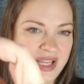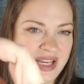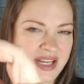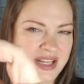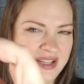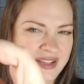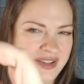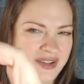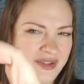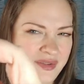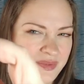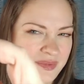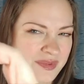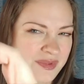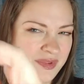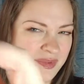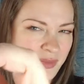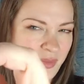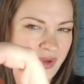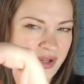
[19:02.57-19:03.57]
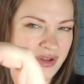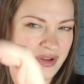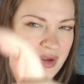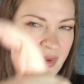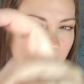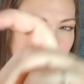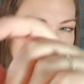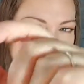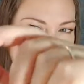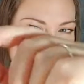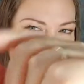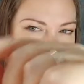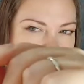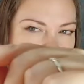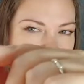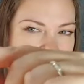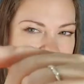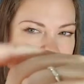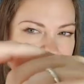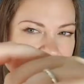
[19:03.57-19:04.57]
get it and you're wondering why
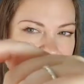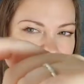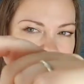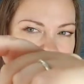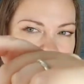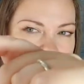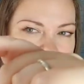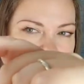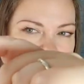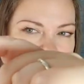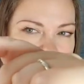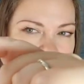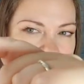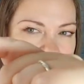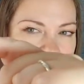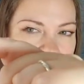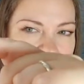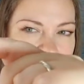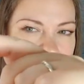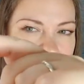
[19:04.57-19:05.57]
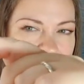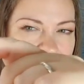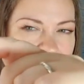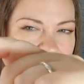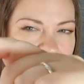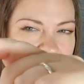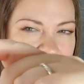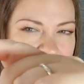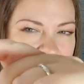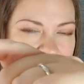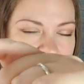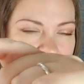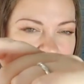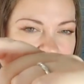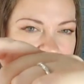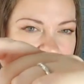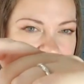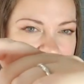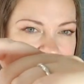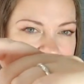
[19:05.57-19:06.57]
it's to there, I'm not really sure,
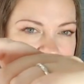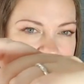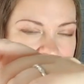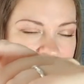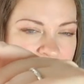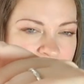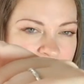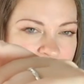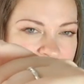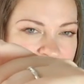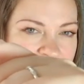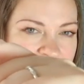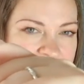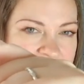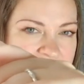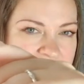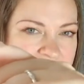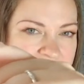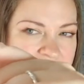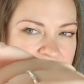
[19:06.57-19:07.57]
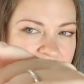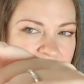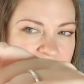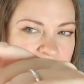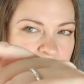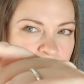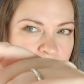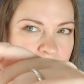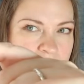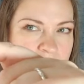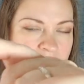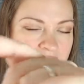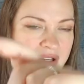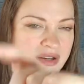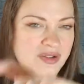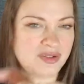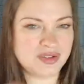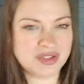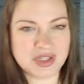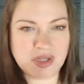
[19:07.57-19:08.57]
but that's how much is in the actual
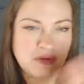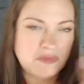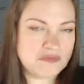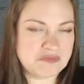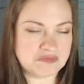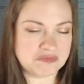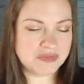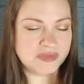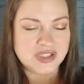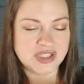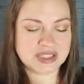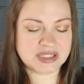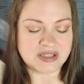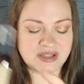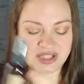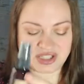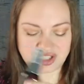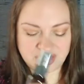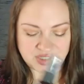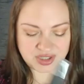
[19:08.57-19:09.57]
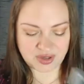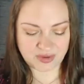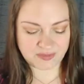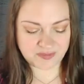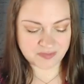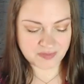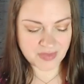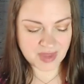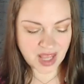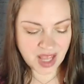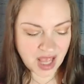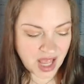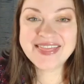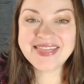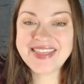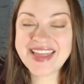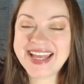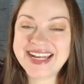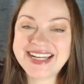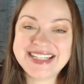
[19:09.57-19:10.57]
bottle. So just to let you know,
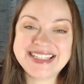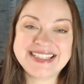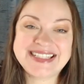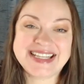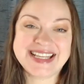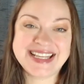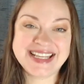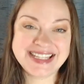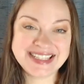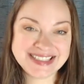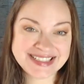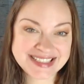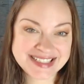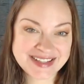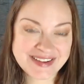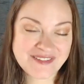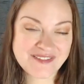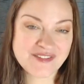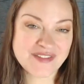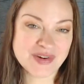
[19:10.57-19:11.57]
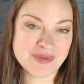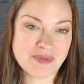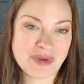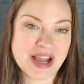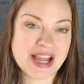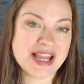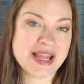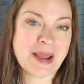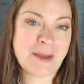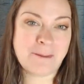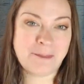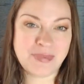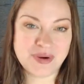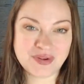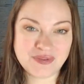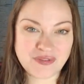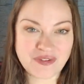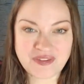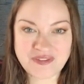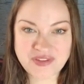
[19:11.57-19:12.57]
that is it for my
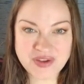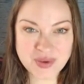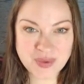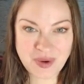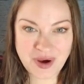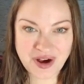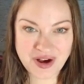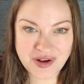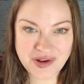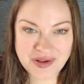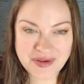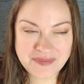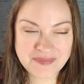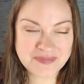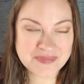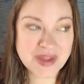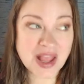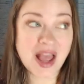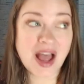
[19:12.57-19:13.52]
book review haul.